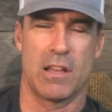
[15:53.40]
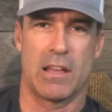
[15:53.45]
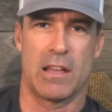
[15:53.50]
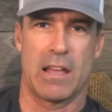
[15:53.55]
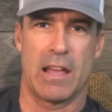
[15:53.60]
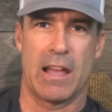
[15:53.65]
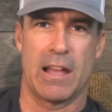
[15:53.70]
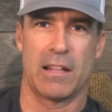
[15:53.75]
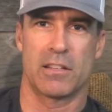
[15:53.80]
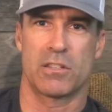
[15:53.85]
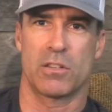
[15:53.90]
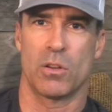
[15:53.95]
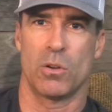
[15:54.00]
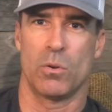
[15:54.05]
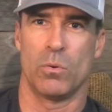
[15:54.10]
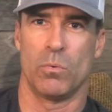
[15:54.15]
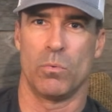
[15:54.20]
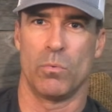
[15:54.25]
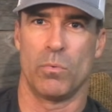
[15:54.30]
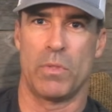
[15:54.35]
And
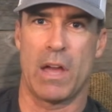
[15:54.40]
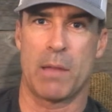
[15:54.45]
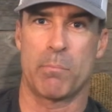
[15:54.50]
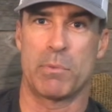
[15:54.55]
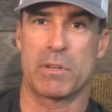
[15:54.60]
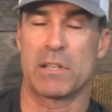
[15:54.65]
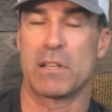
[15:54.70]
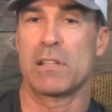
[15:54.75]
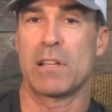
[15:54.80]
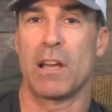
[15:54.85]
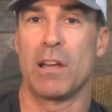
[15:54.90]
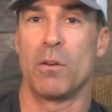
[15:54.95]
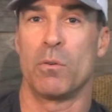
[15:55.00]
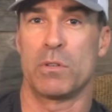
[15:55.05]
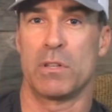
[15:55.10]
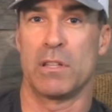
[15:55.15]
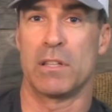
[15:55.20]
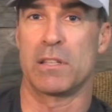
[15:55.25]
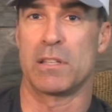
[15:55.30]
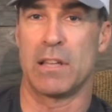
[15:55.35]
so that business I own
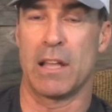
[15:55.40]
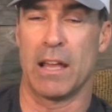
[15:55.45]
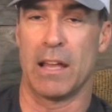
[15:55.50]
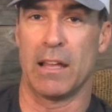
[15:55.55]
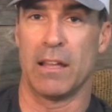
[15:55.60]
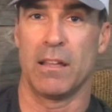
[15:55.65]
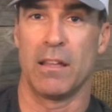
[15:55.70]
to this day.